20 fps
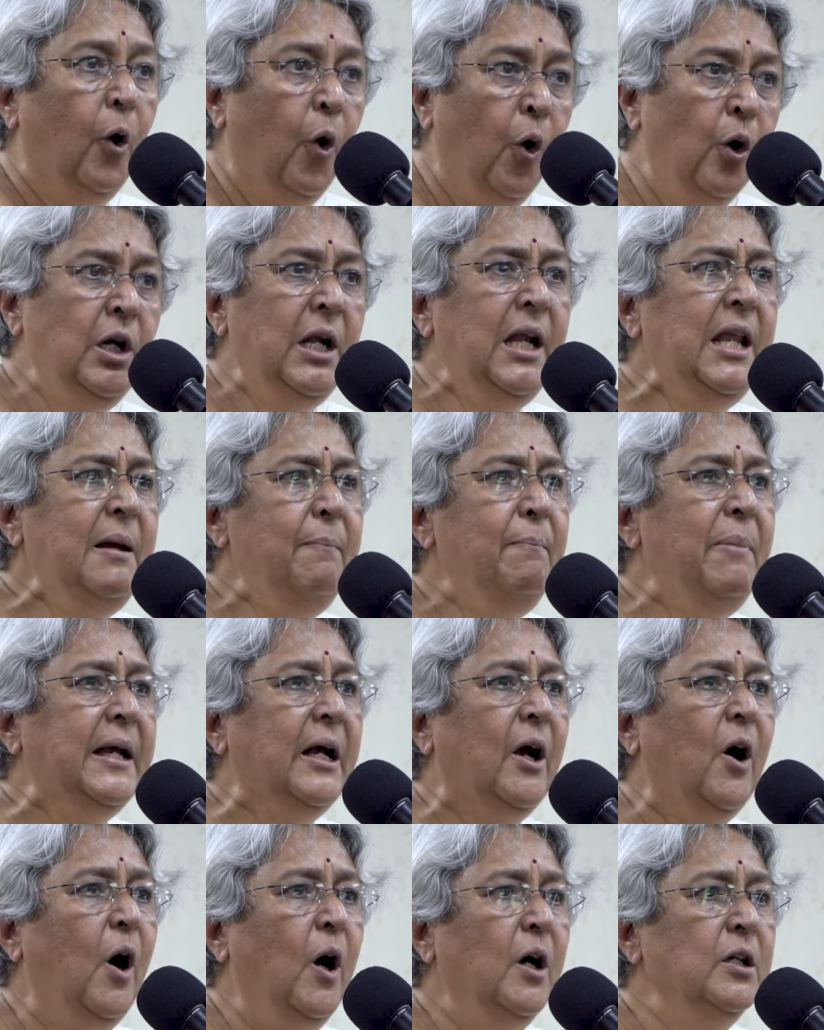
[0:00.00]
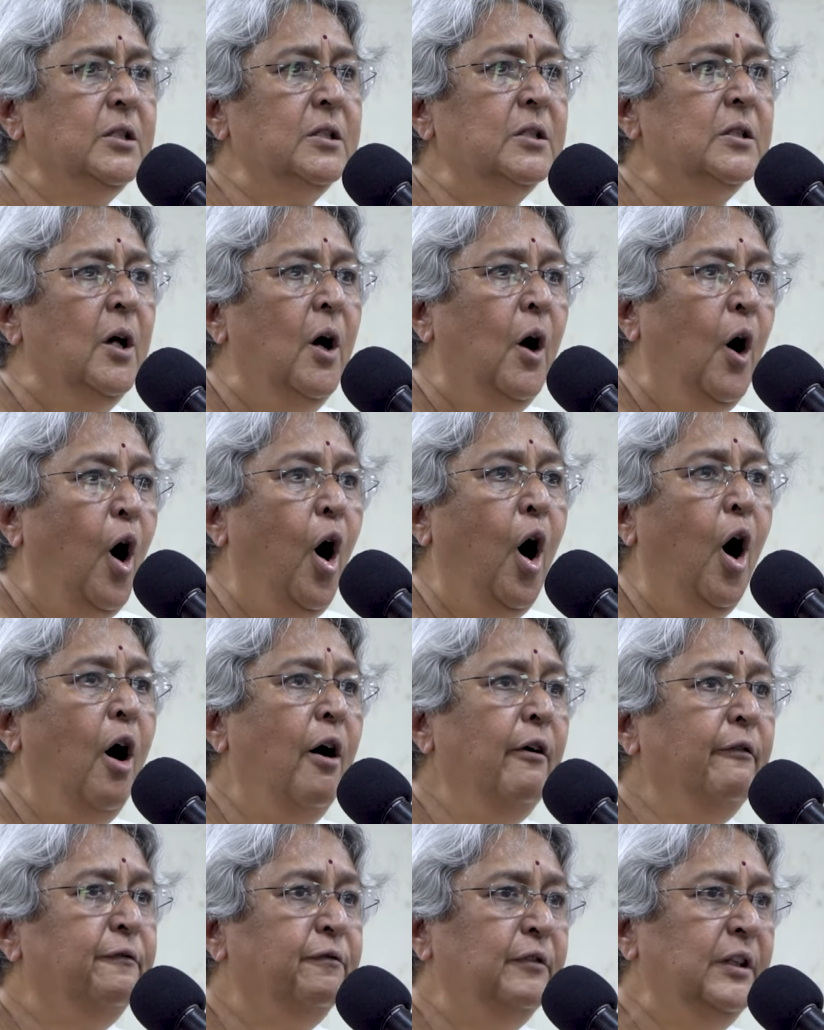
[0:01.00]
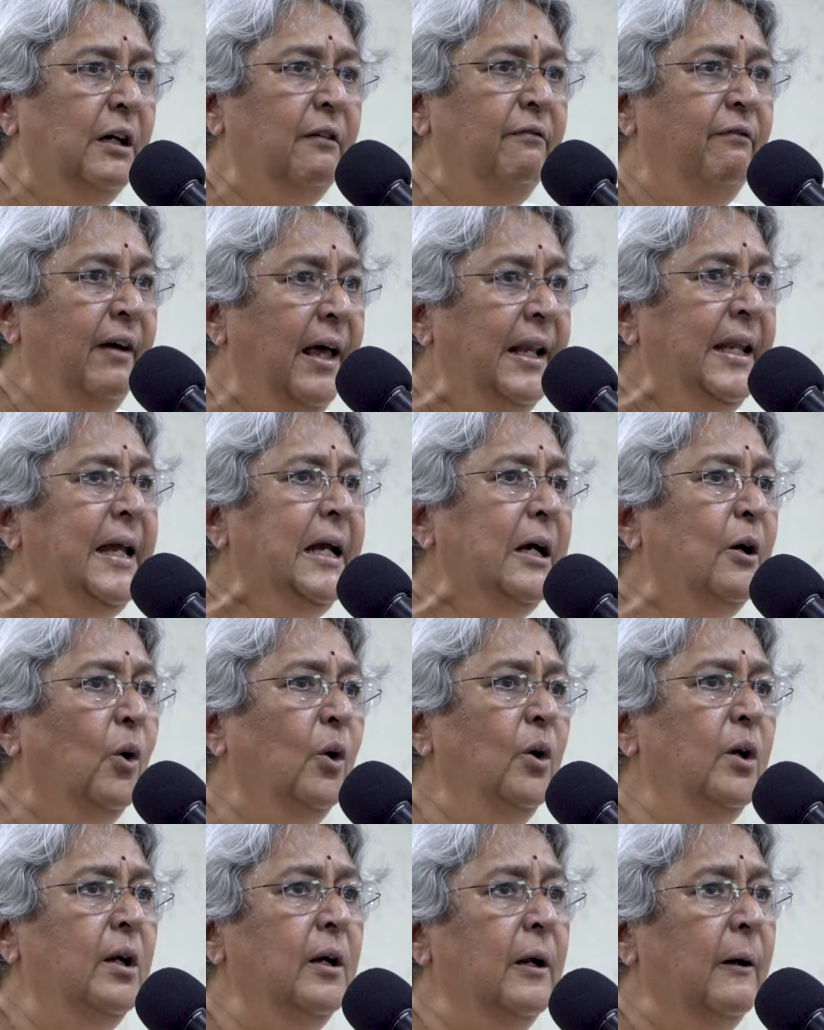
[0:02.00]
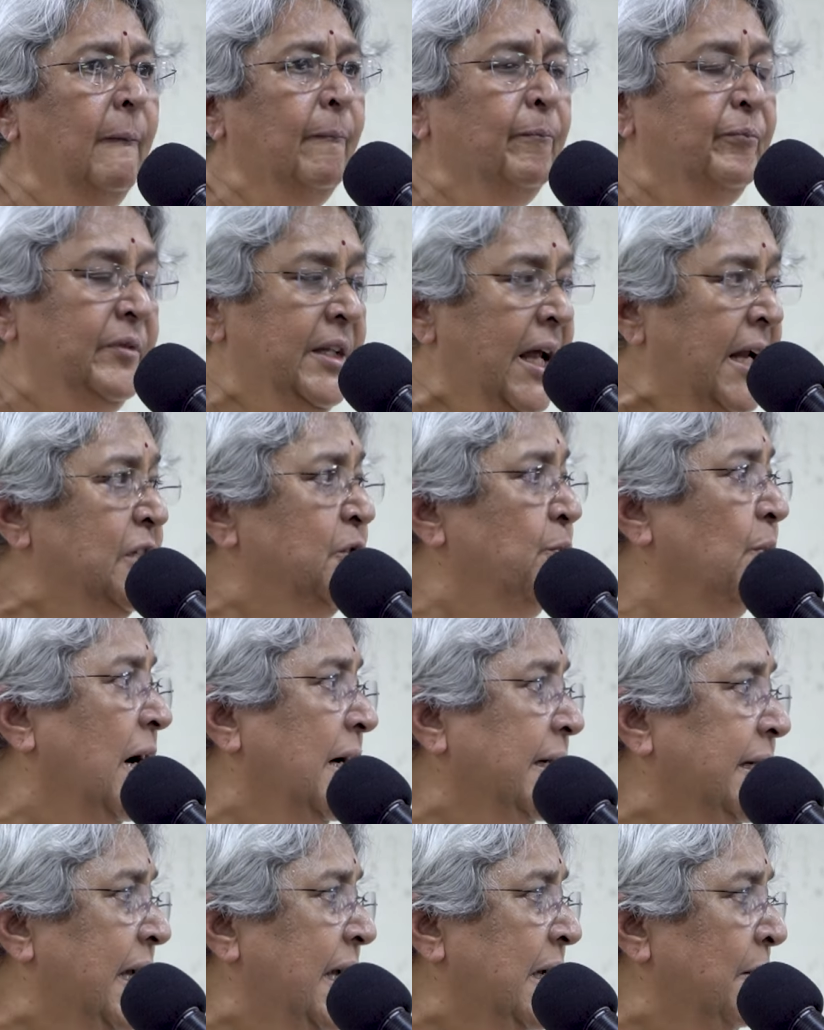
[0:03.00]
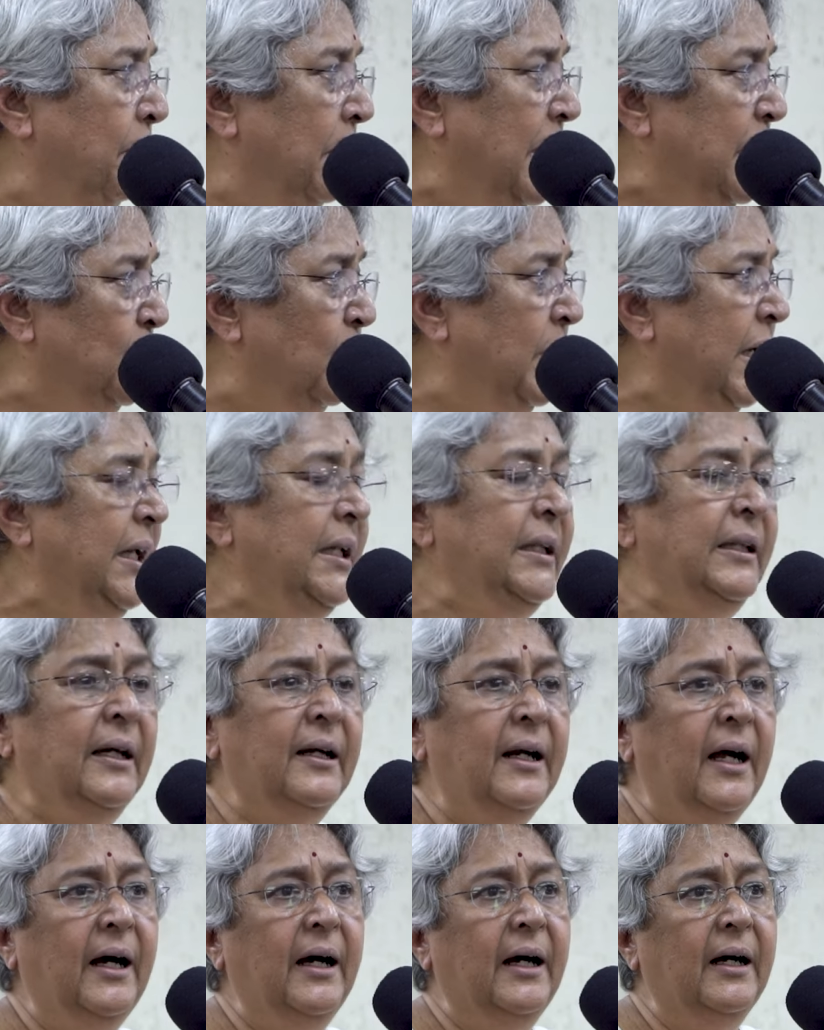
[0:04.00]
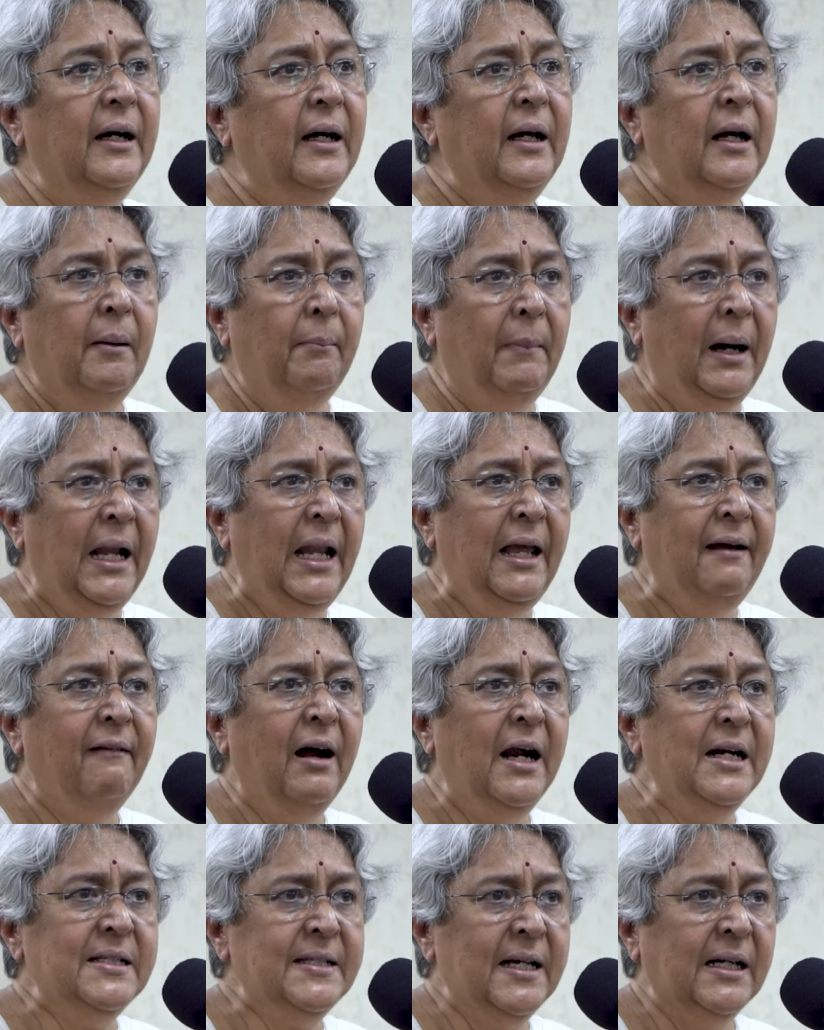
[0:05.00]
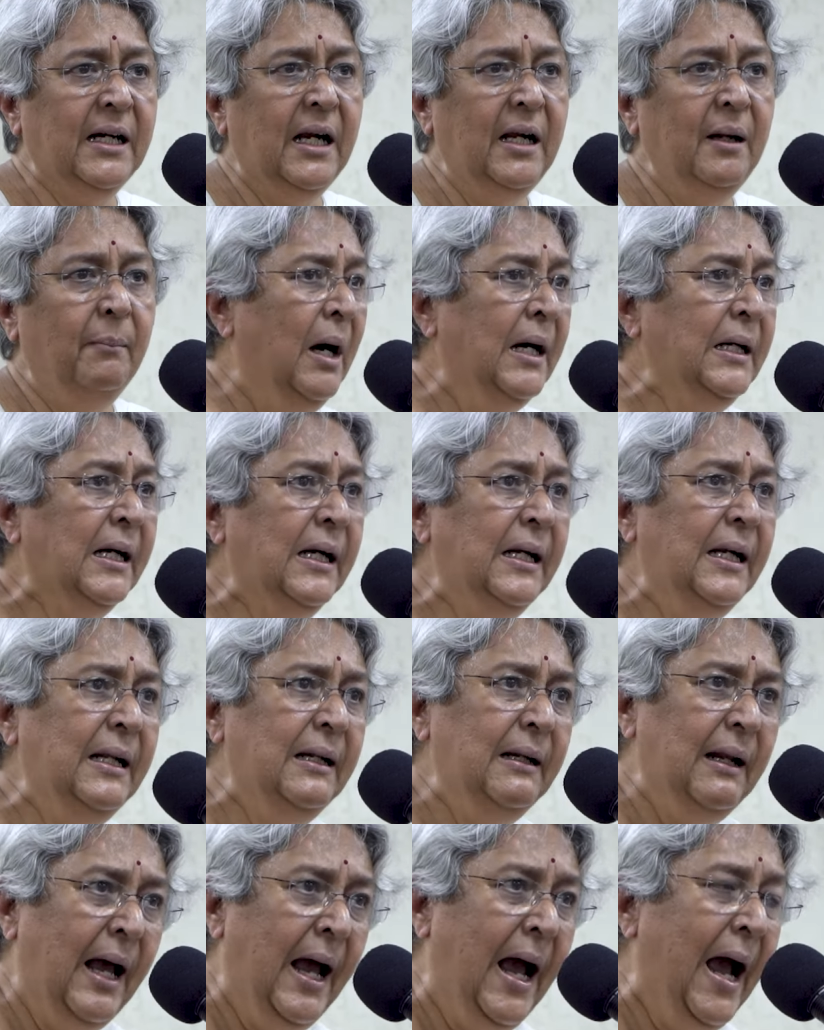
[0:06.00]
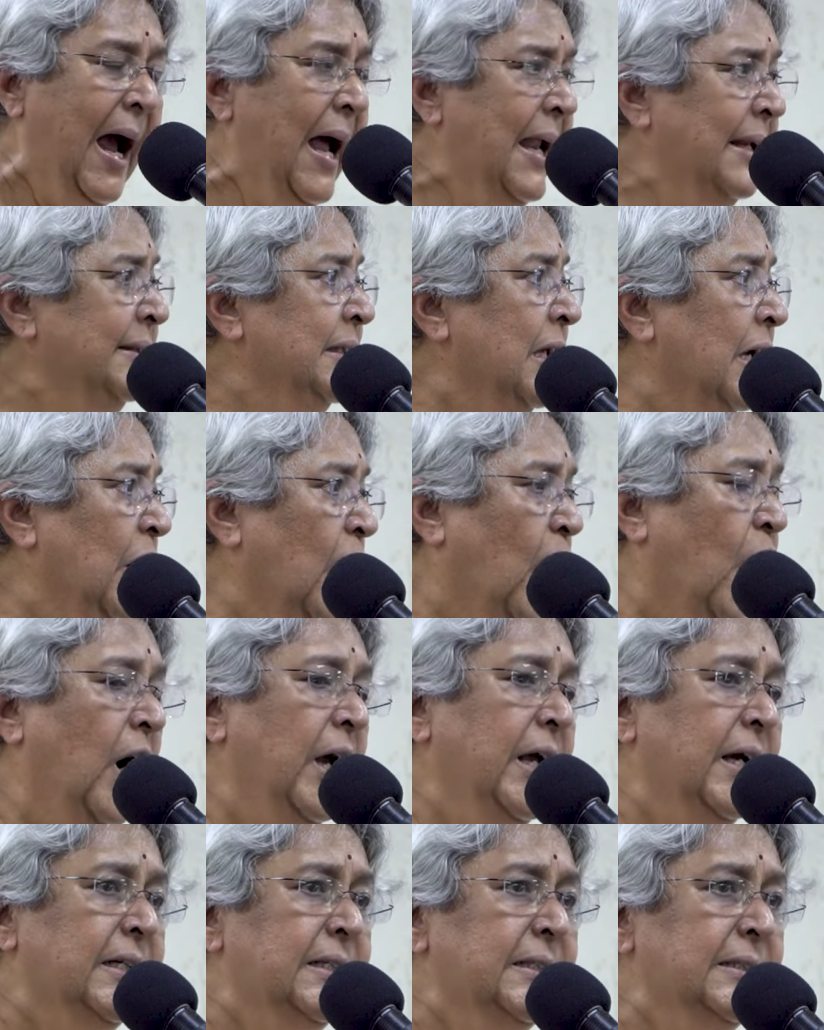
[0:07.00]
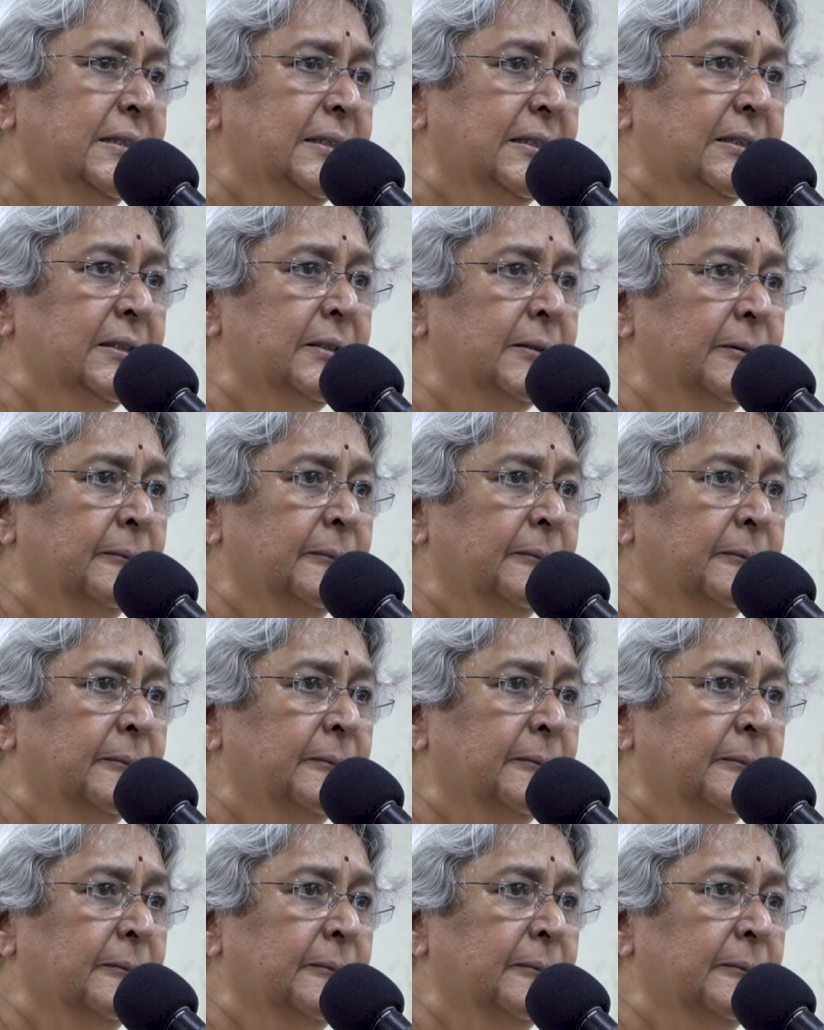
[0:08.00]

only because of the very good networking between the Malaiwar Sangal Makkal and the lawyers